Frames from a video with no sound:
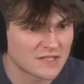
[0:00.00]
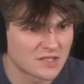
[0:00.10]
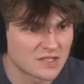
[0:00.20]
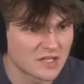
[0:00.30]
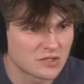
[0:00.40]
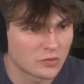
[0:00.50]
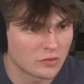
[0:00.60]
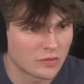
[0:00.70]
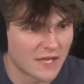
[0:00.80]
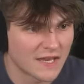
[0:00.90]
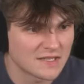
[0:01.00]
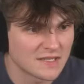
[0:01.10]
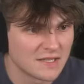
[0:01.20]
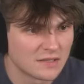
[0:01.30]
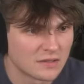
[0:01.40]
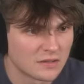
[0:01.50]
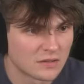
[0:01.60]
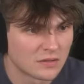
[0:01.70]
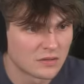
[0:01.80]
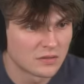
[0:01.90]
a Stalker again, isn't it?
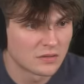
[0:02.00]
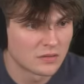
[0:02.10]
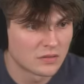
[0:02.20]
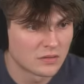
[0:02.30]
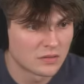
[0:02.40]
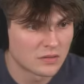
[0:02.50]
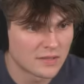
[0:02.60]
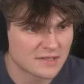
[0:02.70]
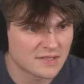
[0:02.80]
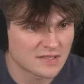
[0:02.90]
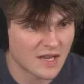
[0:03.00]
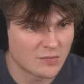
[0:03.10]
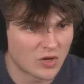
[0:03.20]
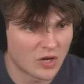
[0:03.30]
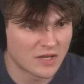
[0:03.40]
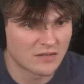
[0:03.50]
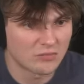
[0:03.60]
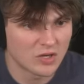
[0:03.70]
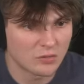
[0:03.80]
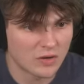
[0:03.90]
That's the same guy giving me
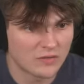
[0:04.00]
grief